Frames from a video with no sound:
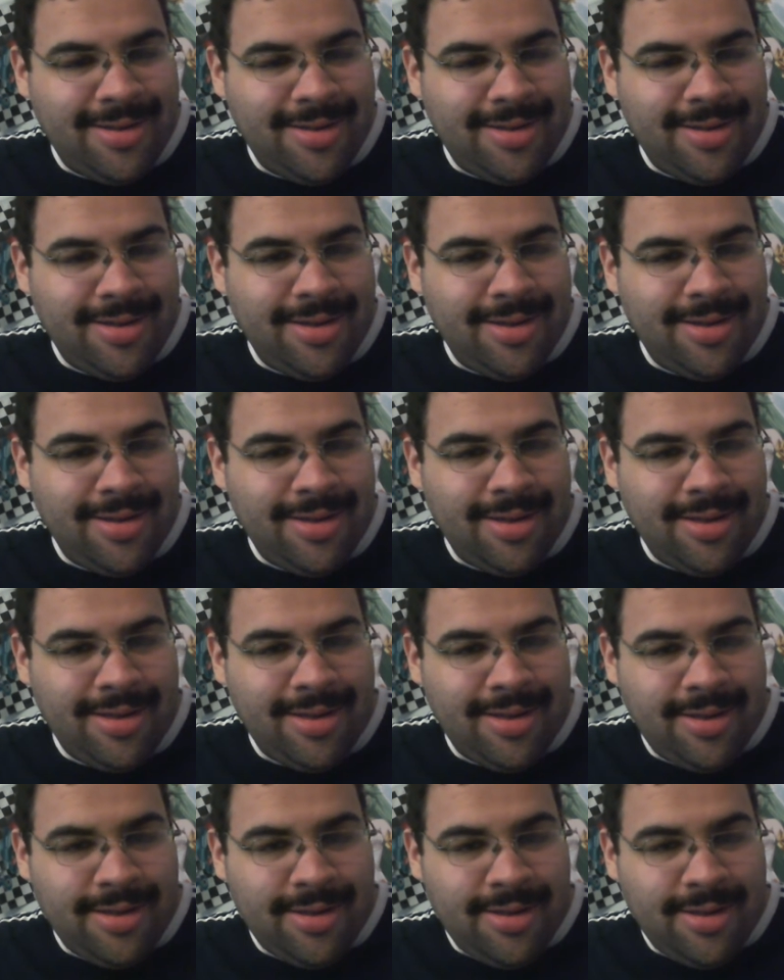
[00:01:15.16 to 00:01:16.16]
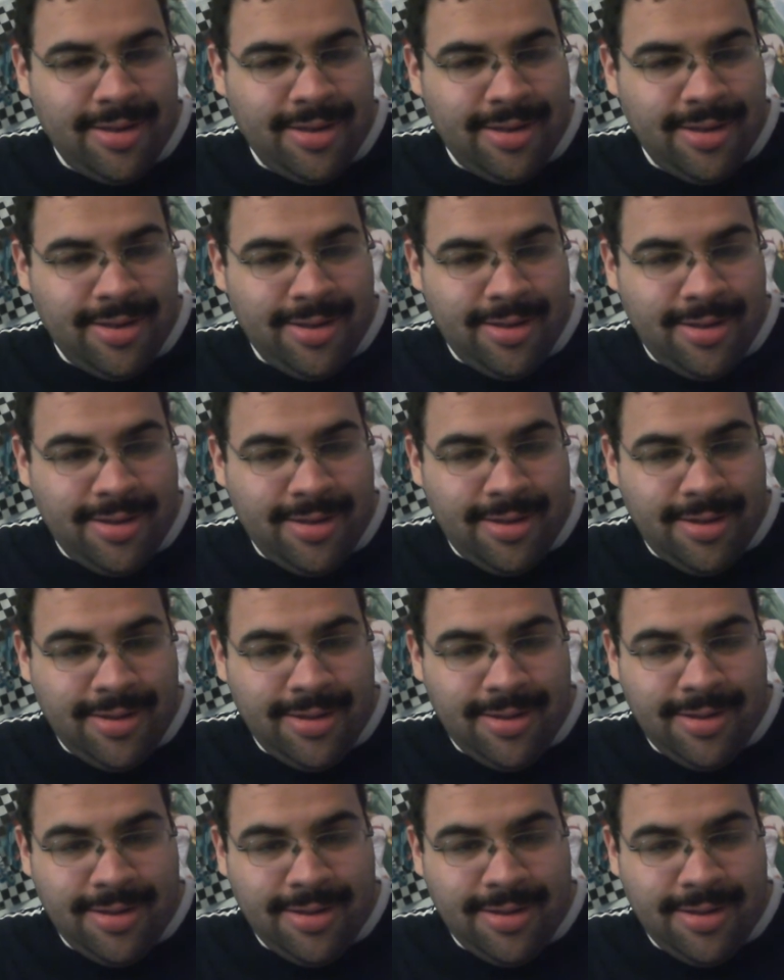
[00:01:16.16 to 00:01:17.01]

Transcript: [no speech]